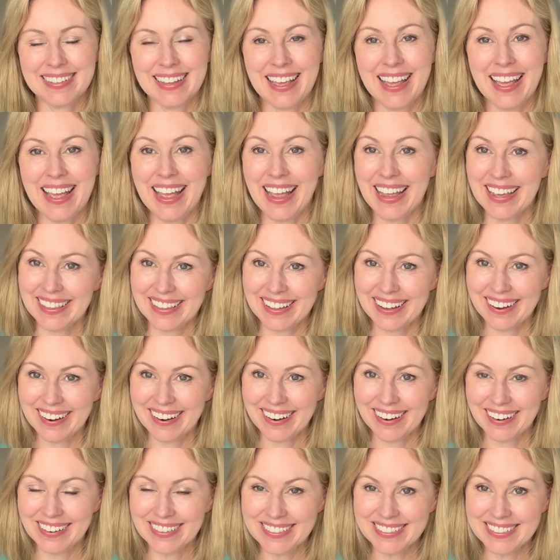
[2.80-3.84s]
Hey
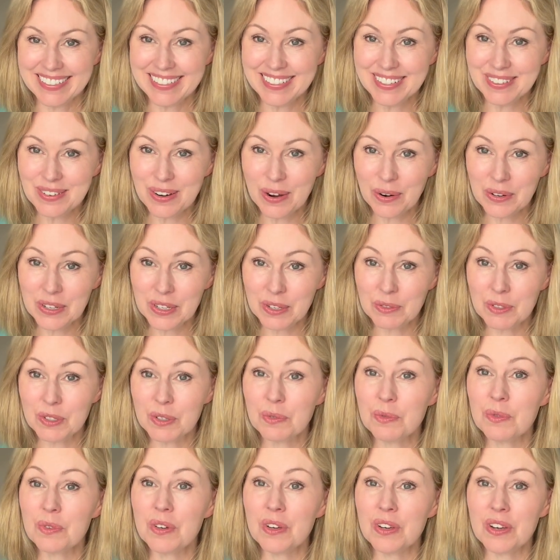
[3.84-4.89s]
there, did you know you do
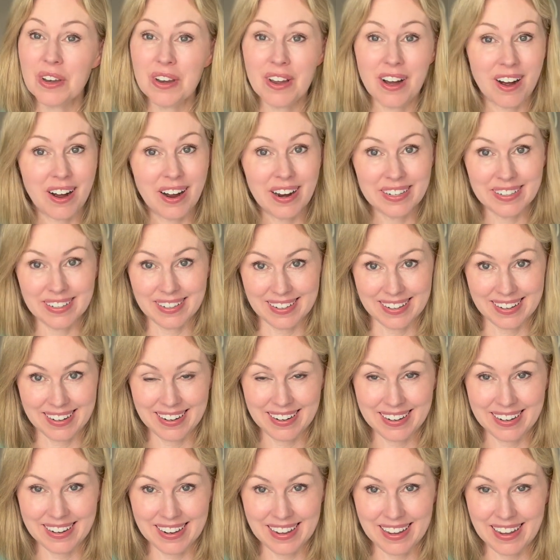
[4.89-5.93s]
not
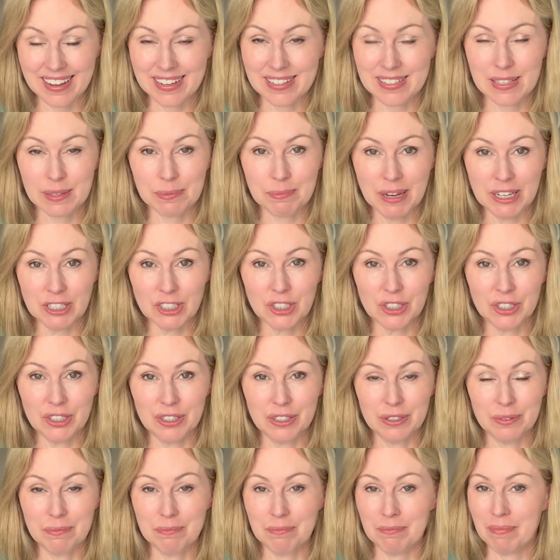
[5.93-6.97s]
need a
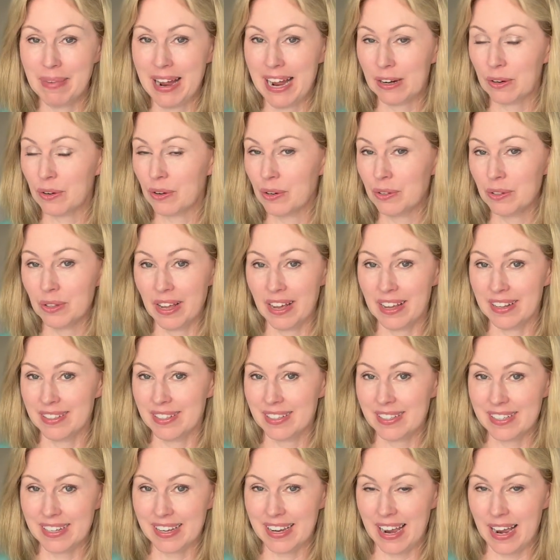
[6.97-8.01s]
special macro lens
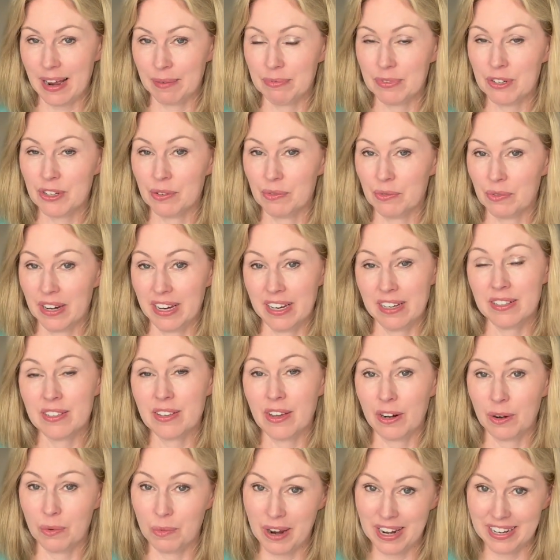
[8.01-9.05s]
to capture rings on
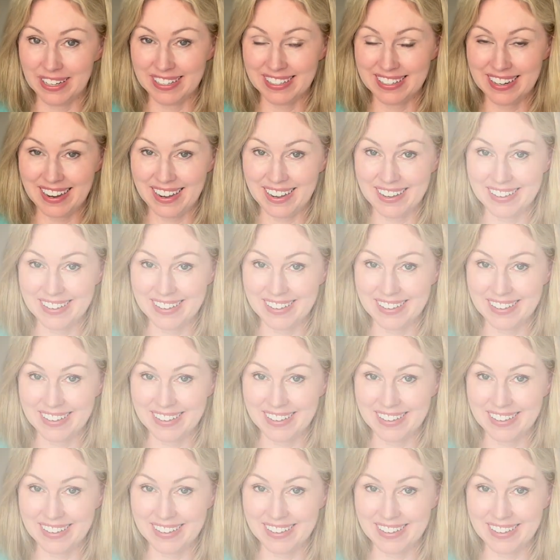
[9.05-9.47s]
a wedding day?